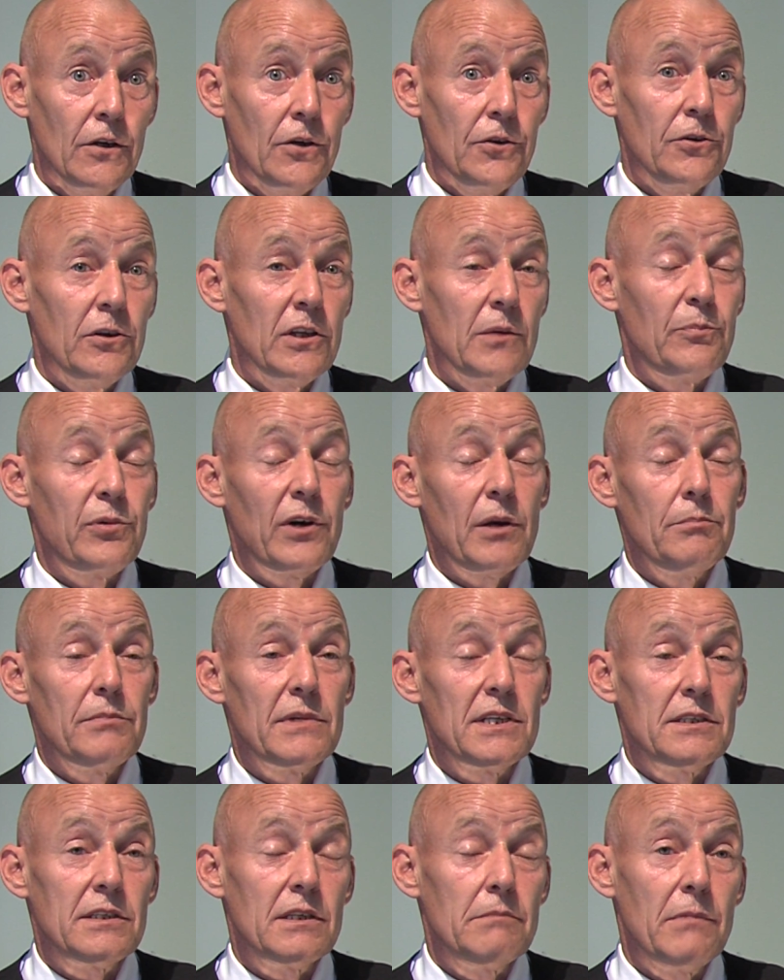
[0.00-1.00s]
The other problem
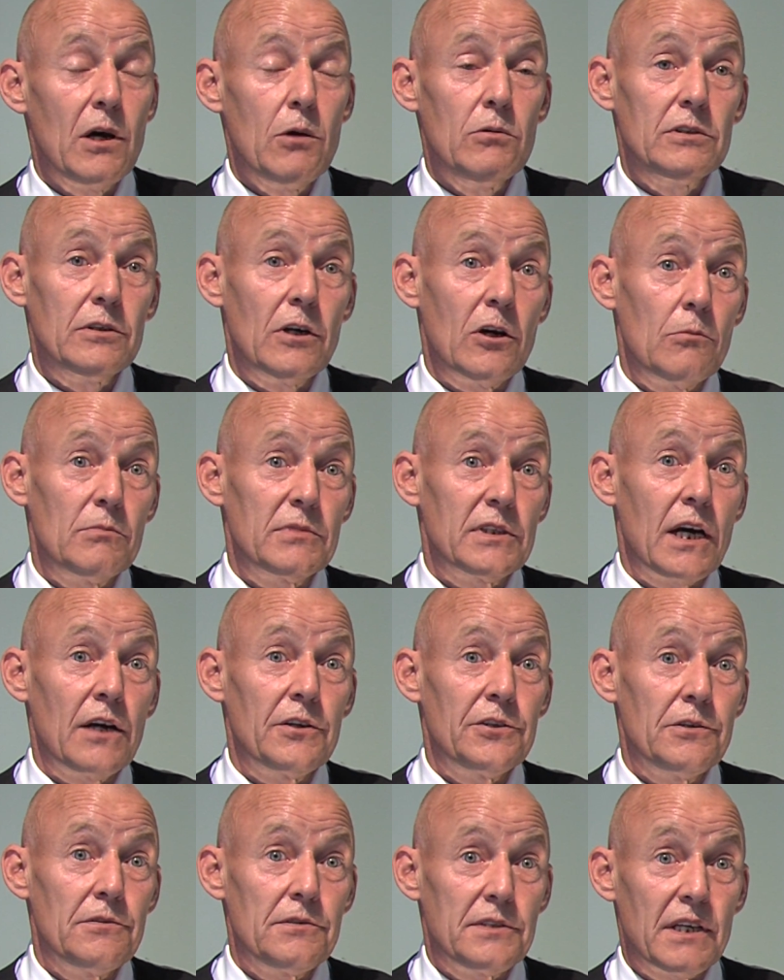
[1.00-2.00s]
is that motorhomes
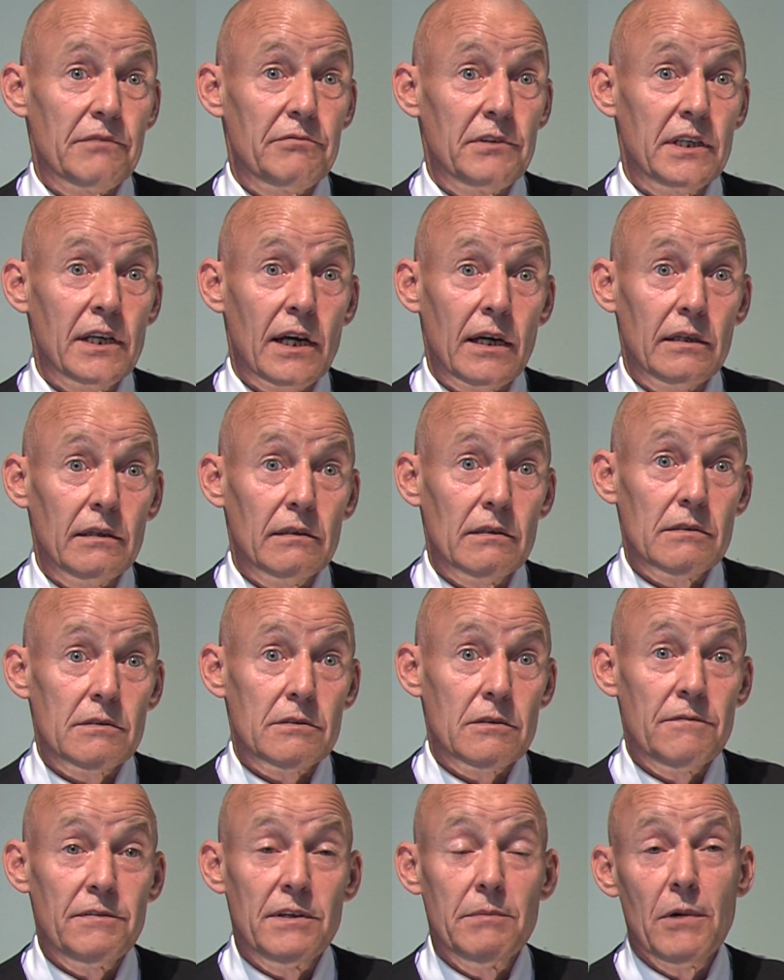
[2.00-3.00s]
aren't used every day.
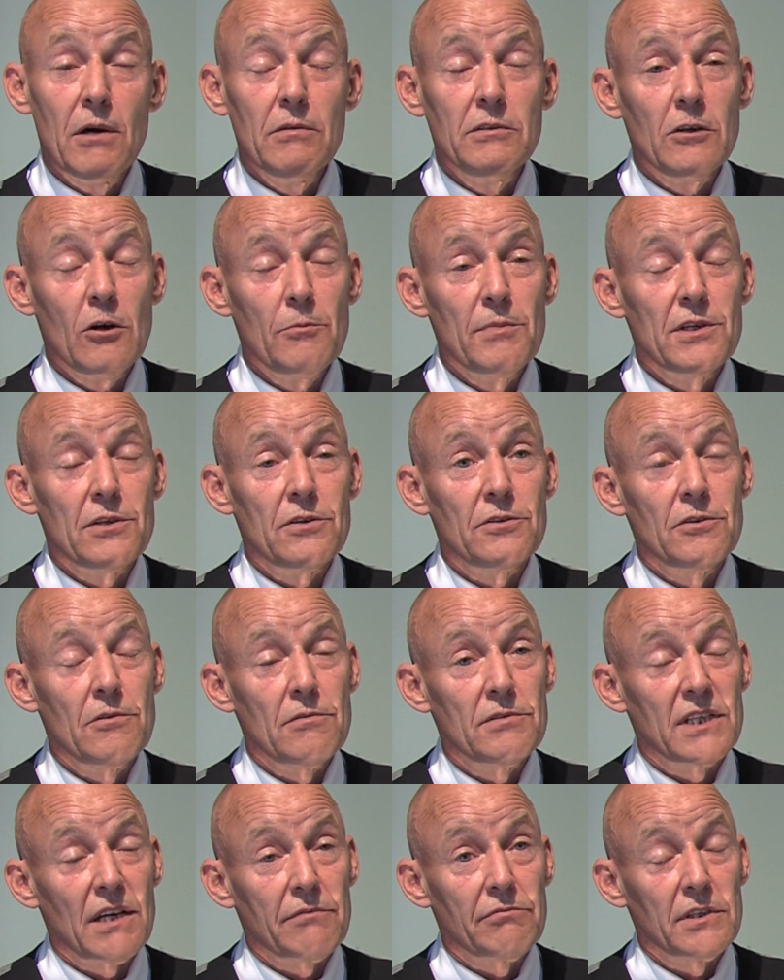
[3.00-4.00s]
So if your motorhome isn't
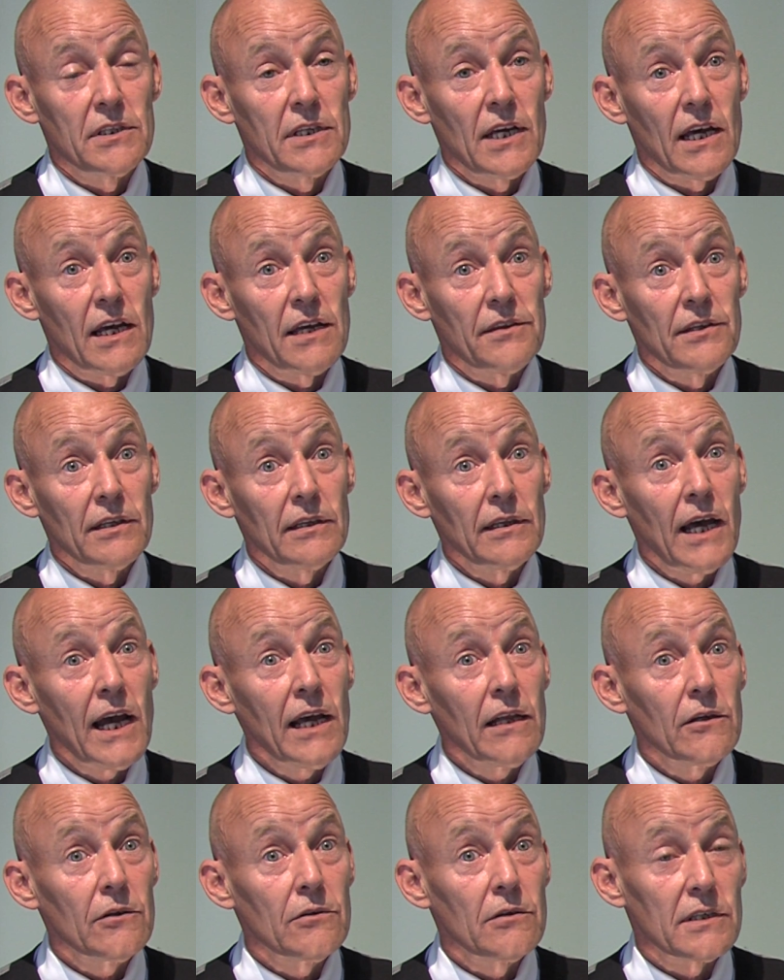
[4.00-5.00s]
used every day, the
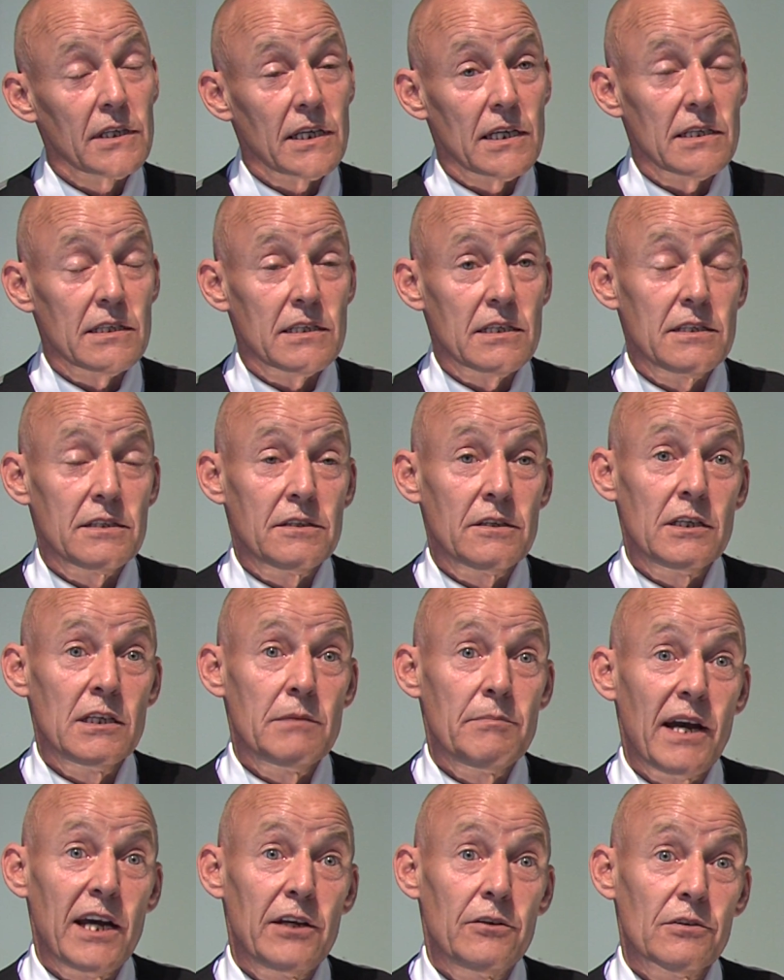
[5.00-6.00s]
likelihood is that you
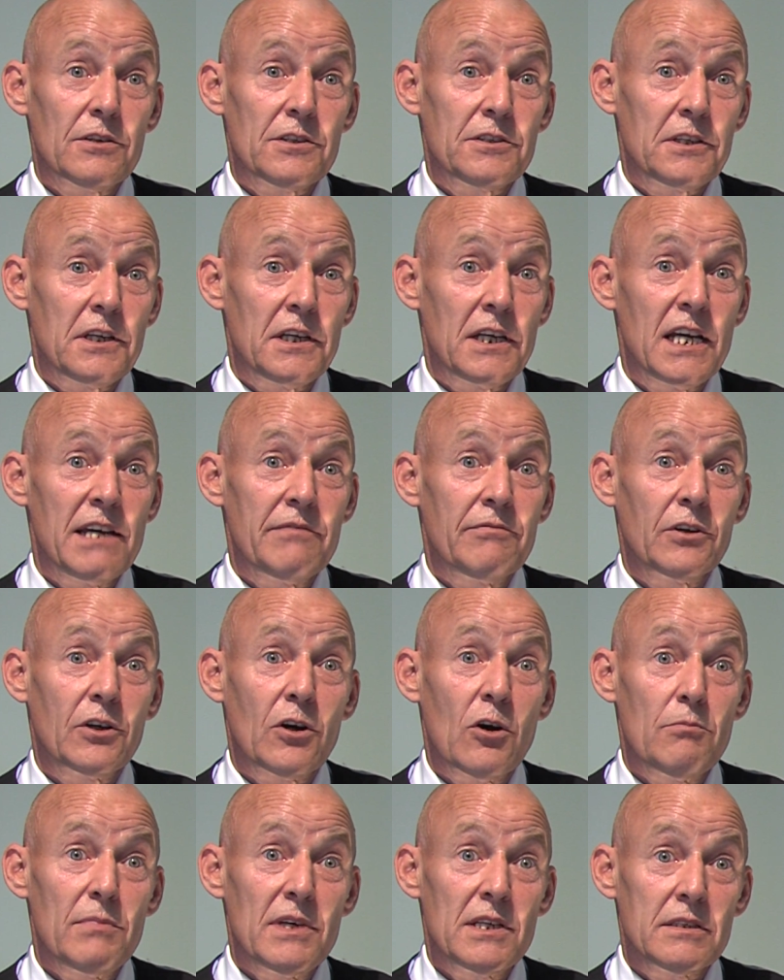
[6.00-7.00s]
may not see it even
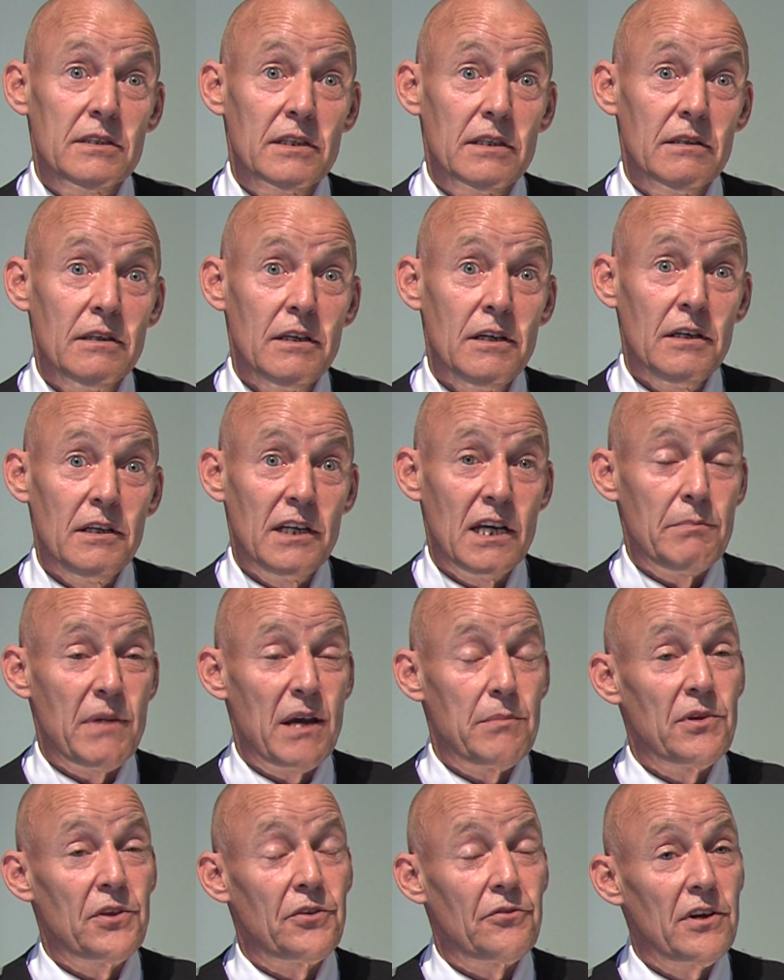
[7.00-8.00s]
go missing. It may
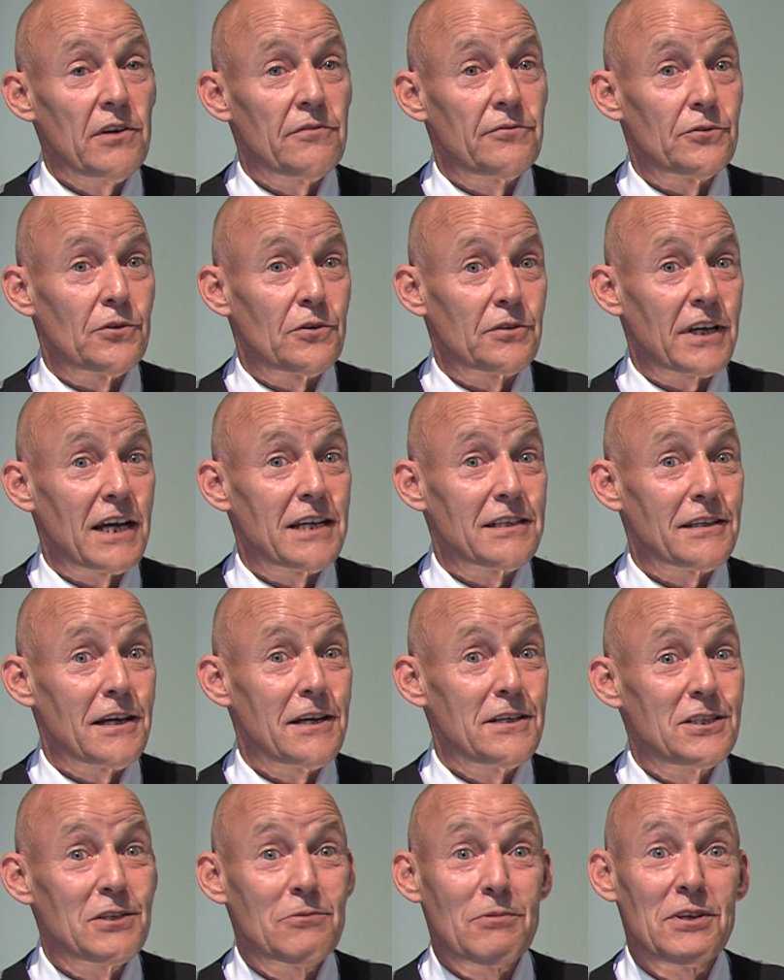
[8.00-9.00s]
be 3 or 4 days
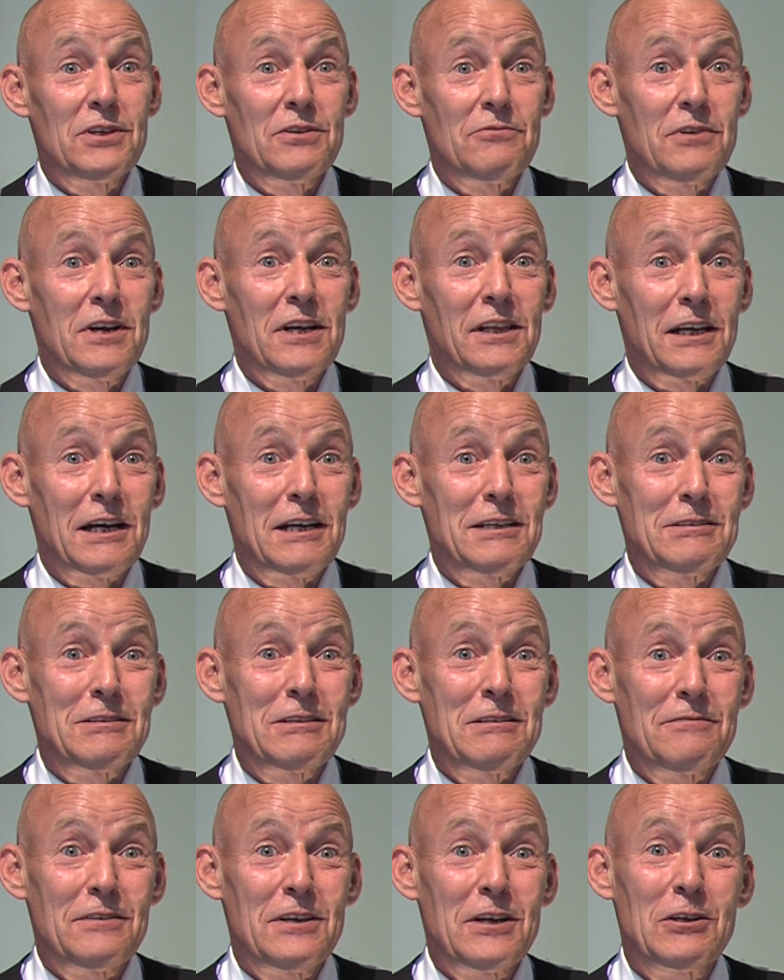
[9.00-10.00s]
later when you realise that
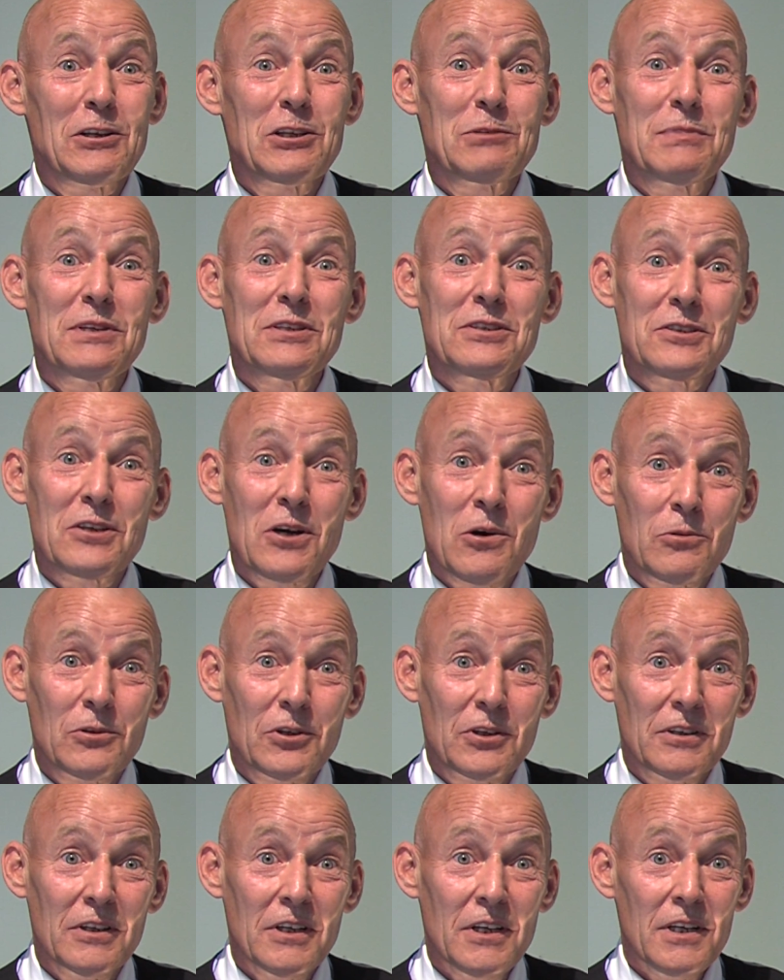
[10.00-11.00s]
the vehicle has been
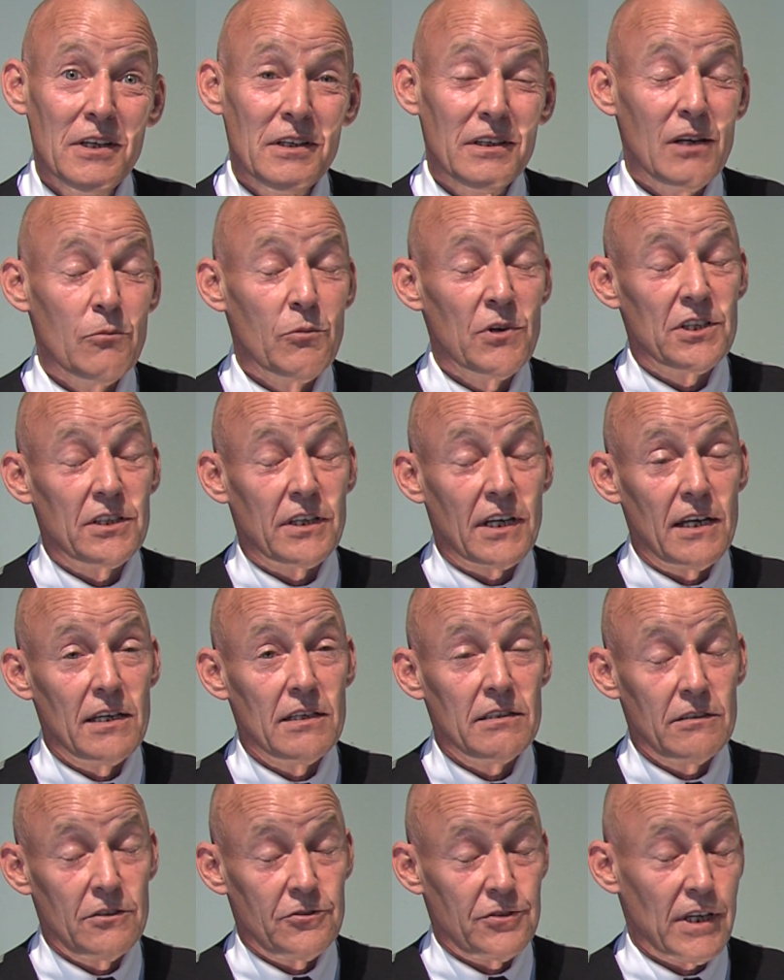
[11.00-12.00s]
stolen, in which
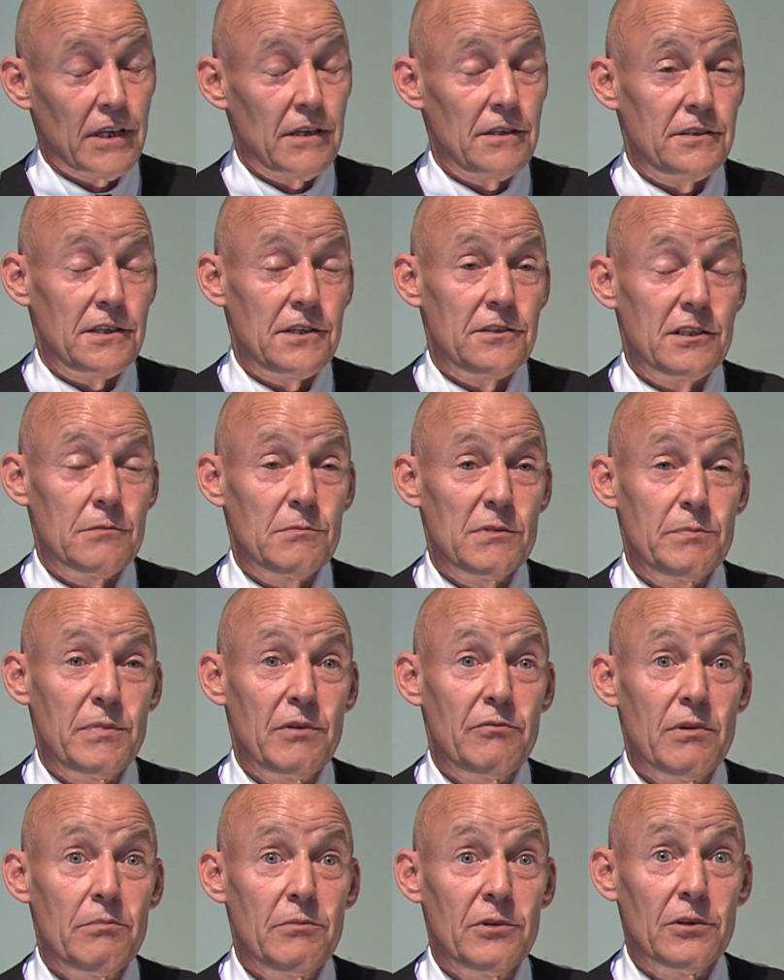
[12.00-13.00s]
case the tracking system has
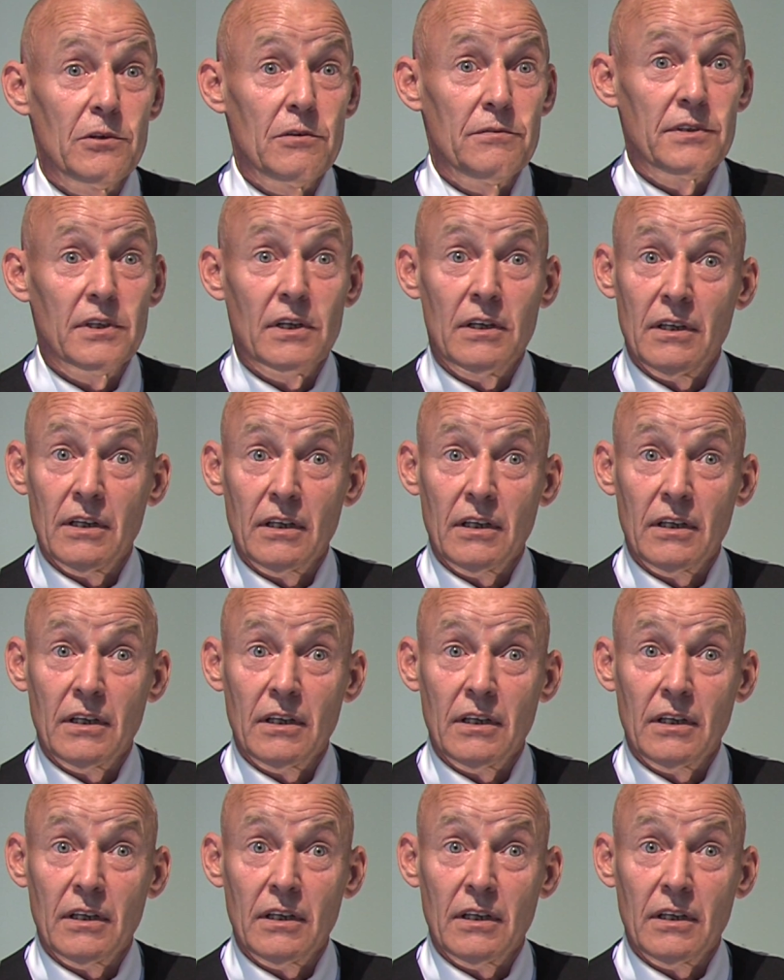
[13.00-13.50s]
been removed, and